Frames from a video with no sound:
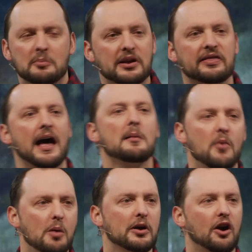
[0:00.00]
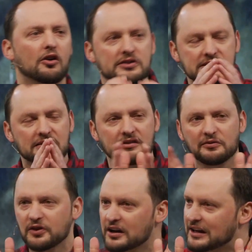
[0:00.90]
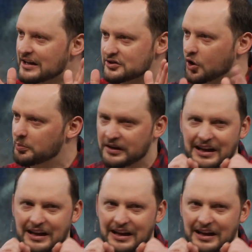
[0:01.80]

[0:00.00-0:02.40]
but in that moment all of a sudden the floodgates opened